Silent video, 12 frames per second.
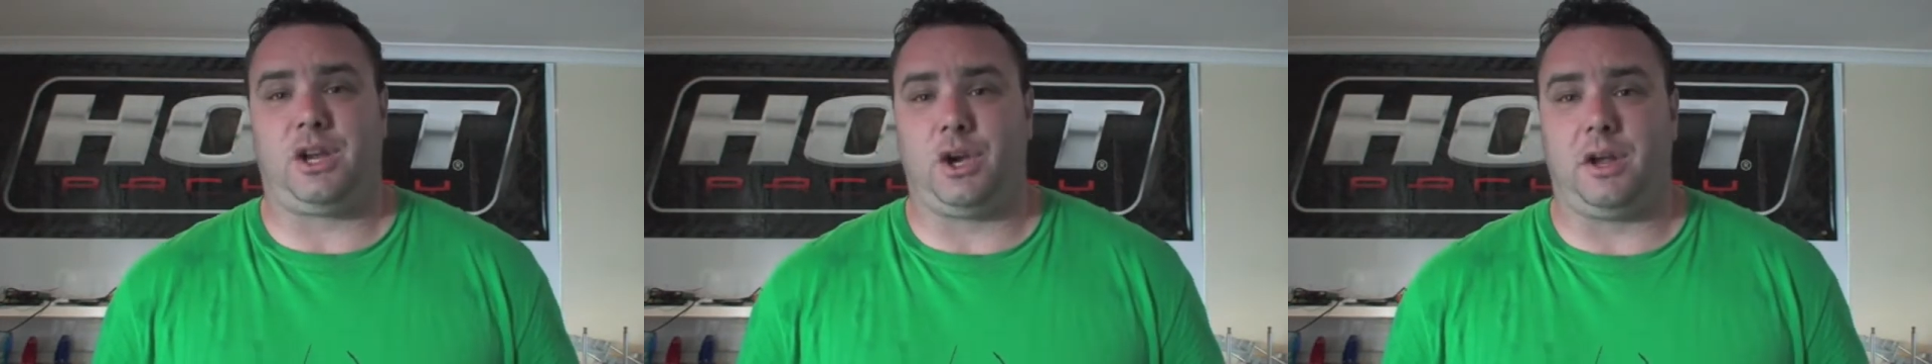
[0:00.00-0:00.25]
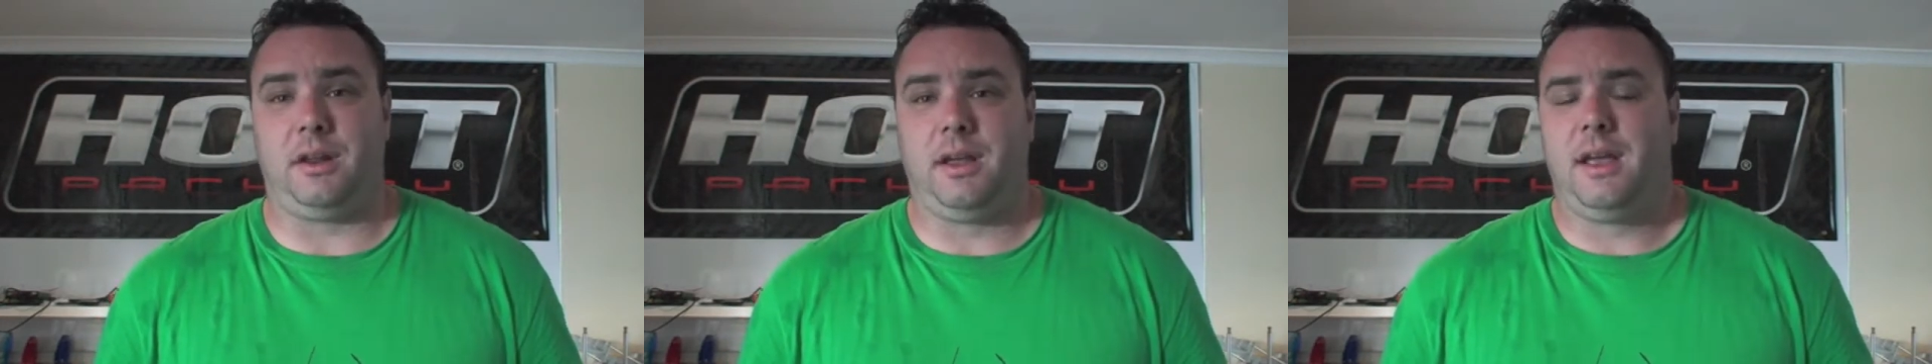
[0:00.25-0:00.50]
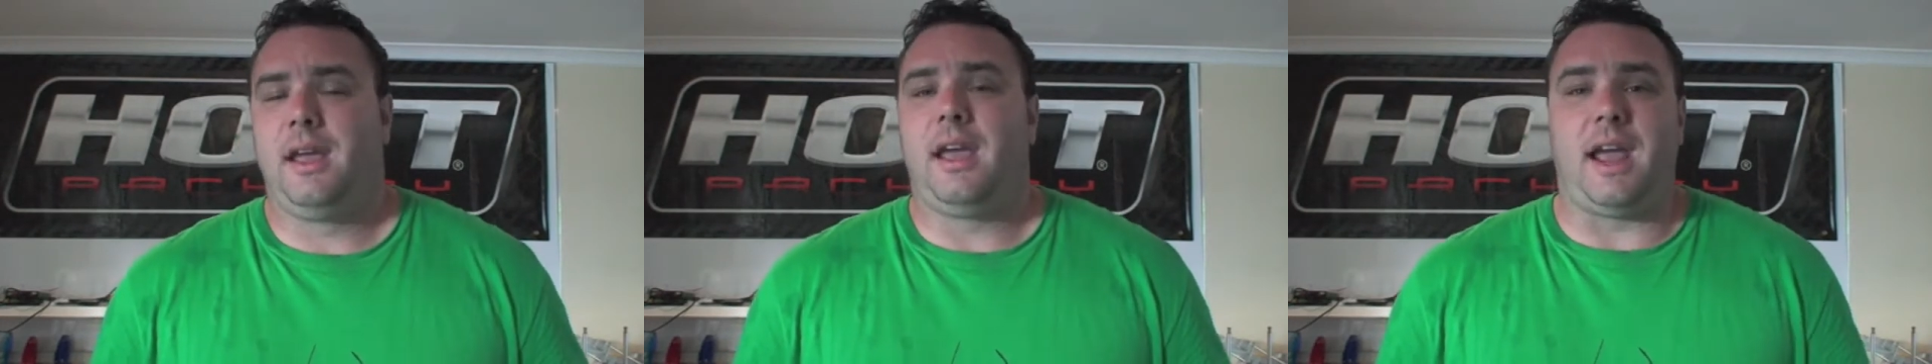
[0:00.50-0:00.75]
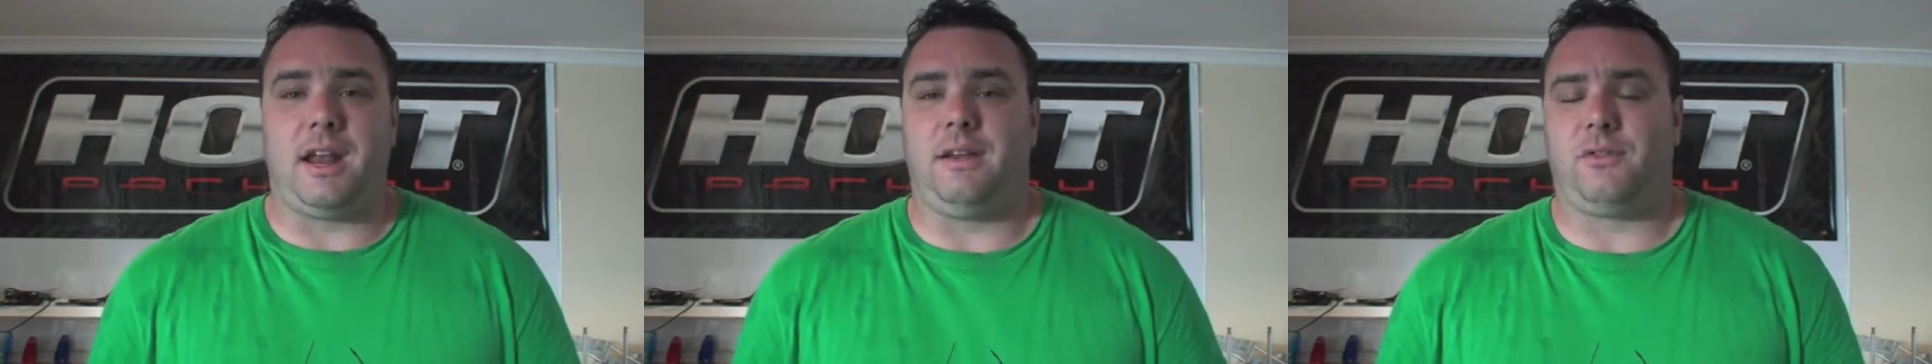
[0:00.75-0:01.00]
good
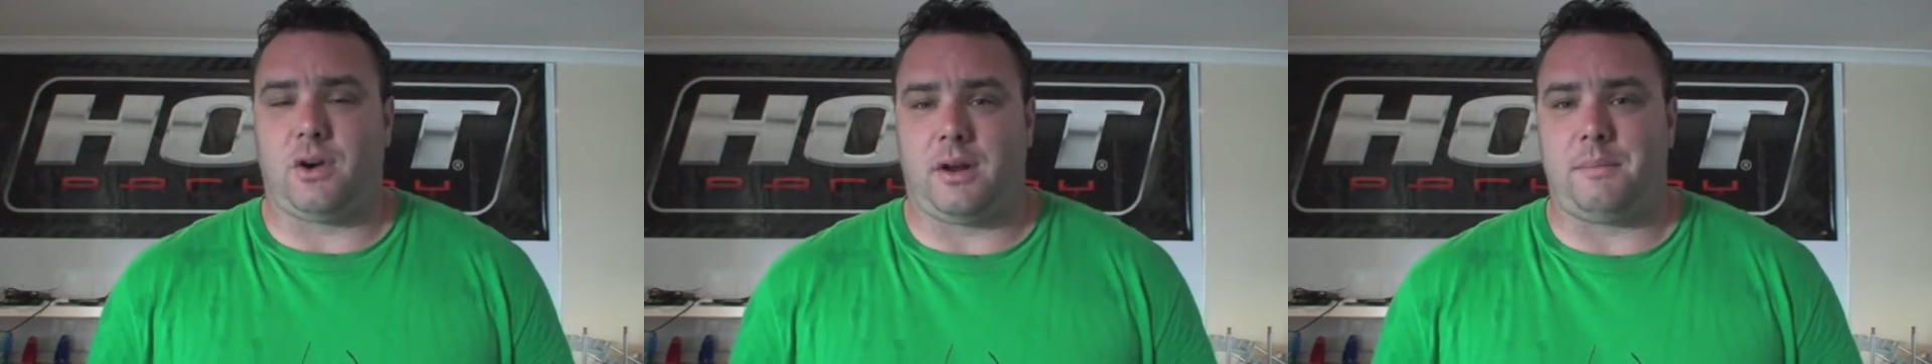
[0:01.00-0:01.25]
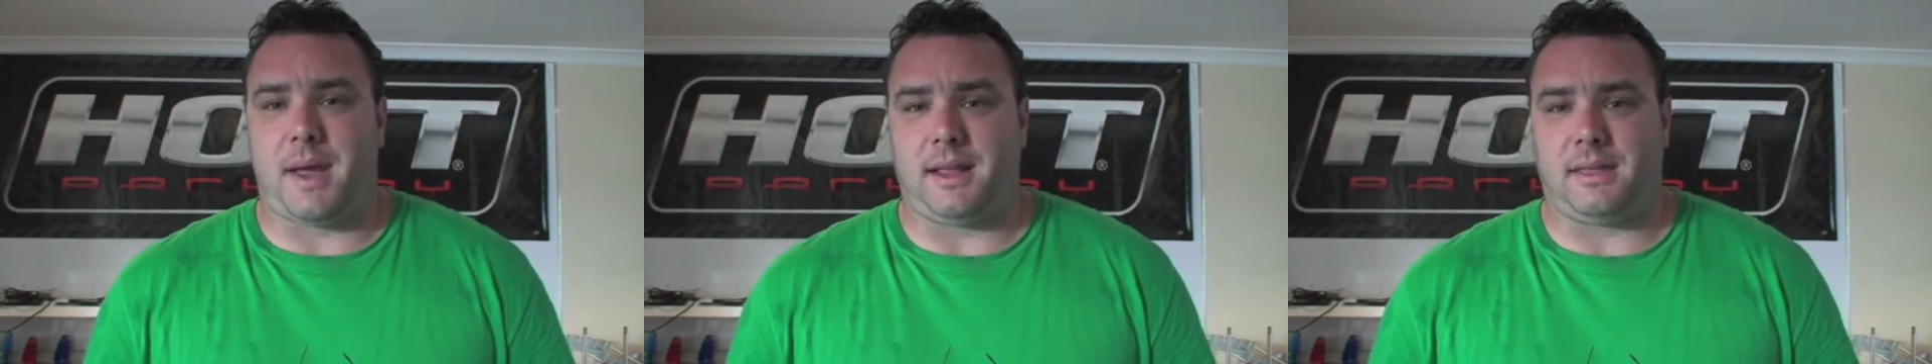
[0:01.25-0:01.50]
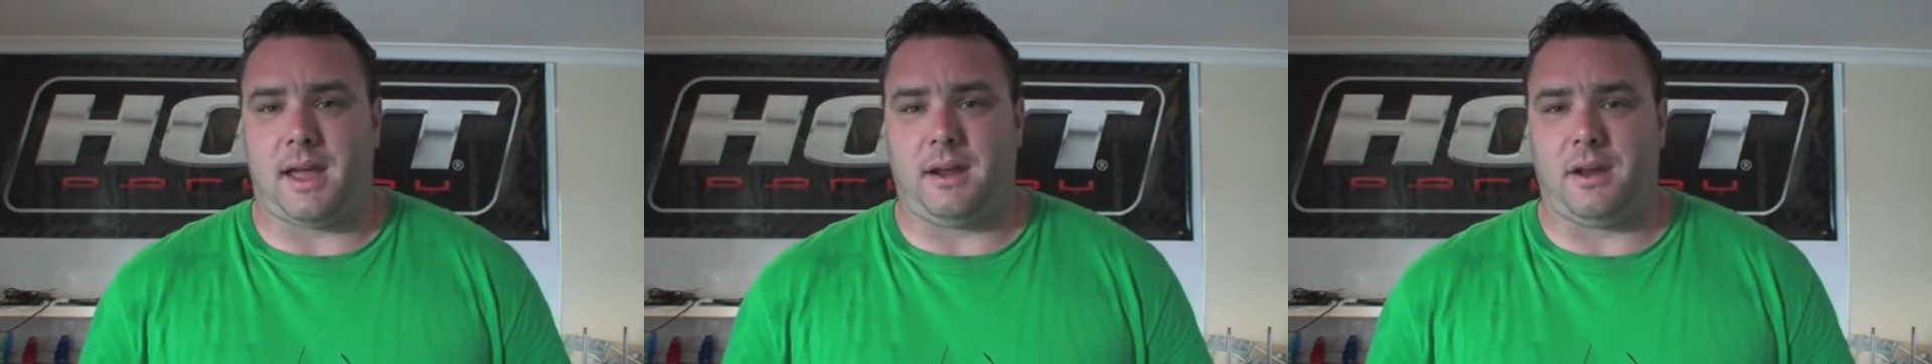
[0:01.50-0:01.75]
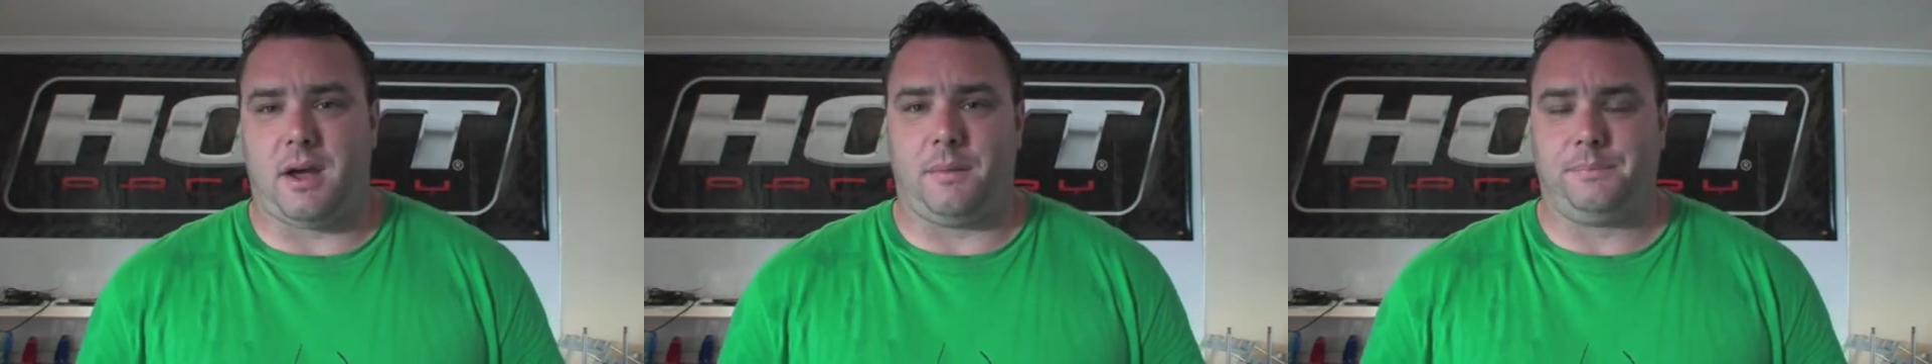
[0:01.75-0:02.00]
and you've got to make that
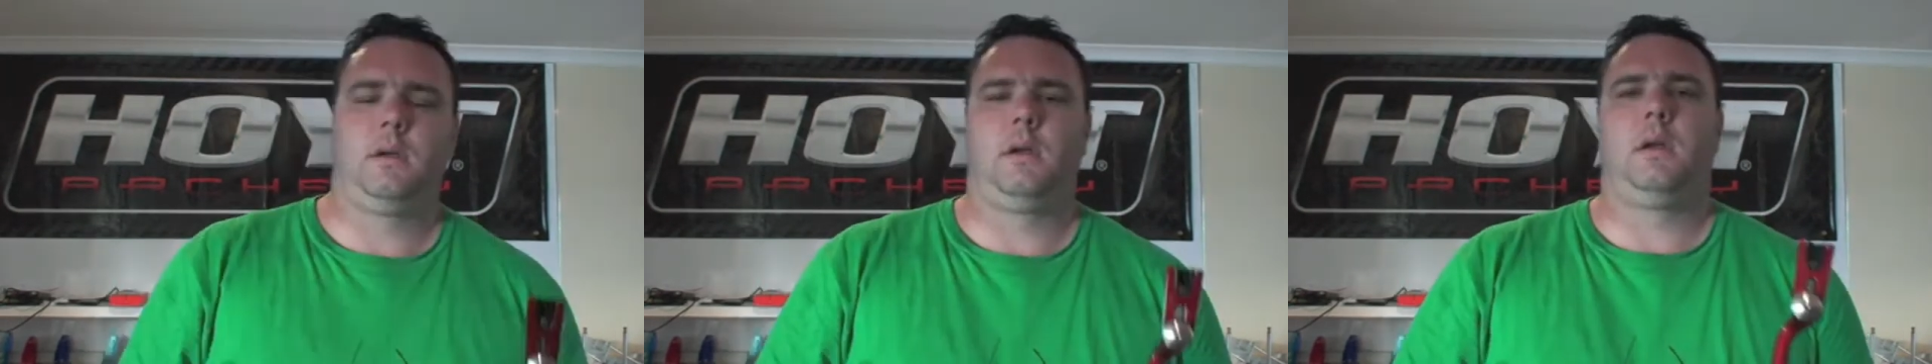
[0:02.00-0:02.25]
known.